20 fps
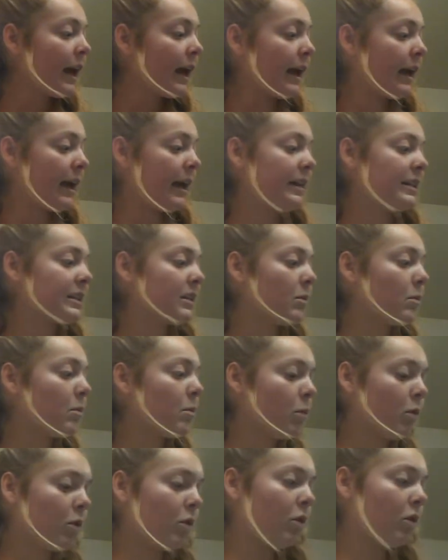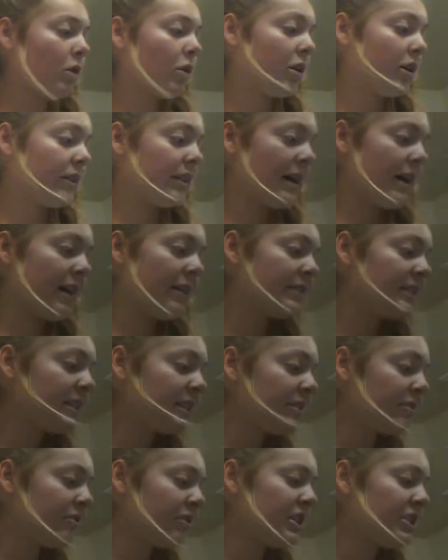And more on the
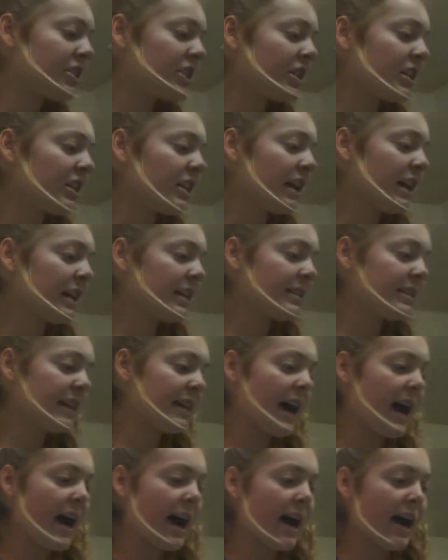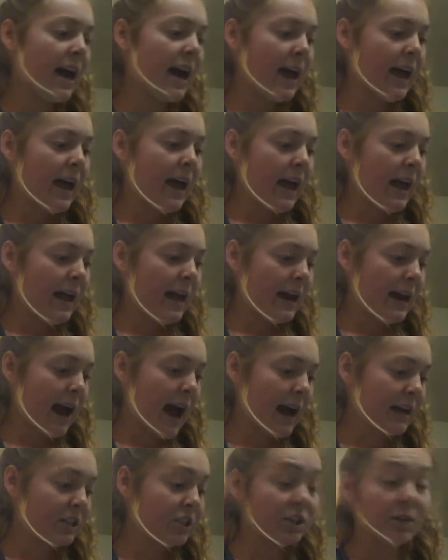FC region is that it
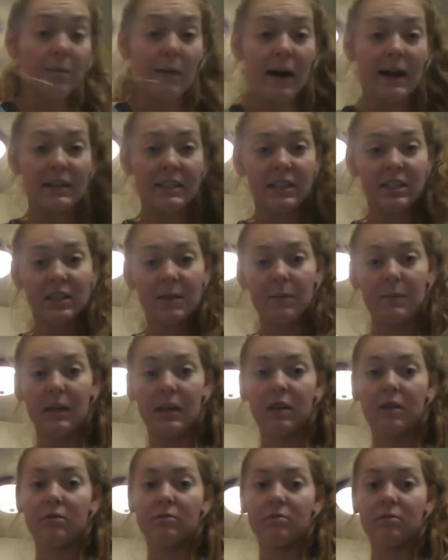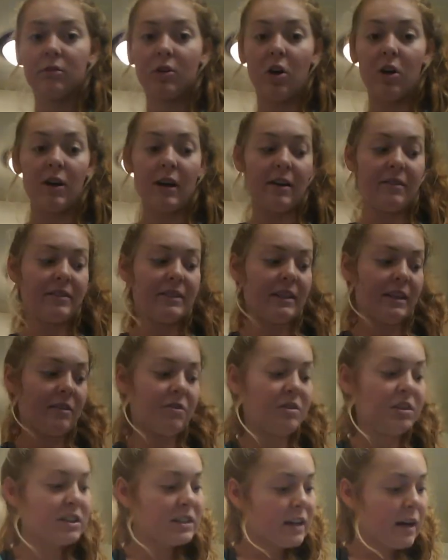actually binds to something called
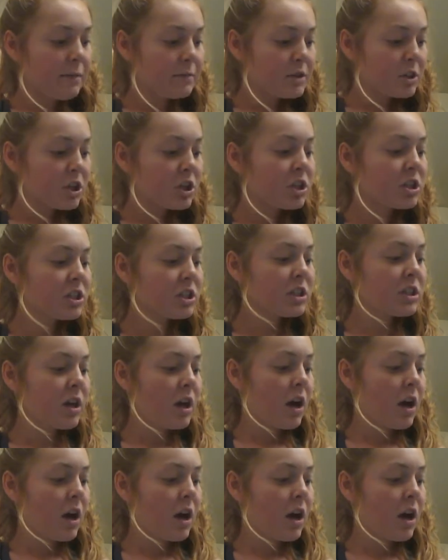FC receptors